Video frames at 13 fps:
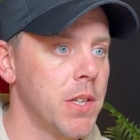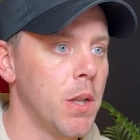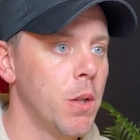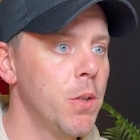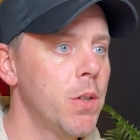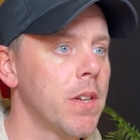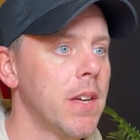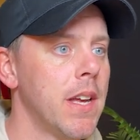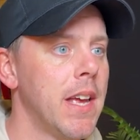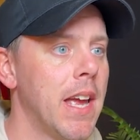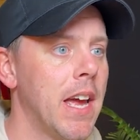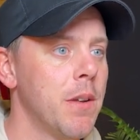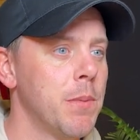the look,
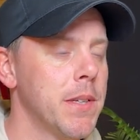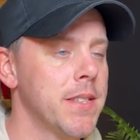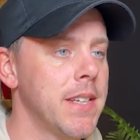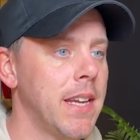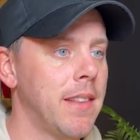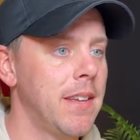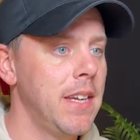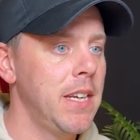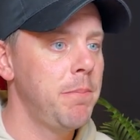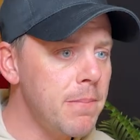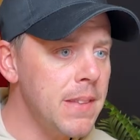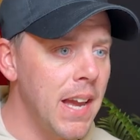and we'll say theme.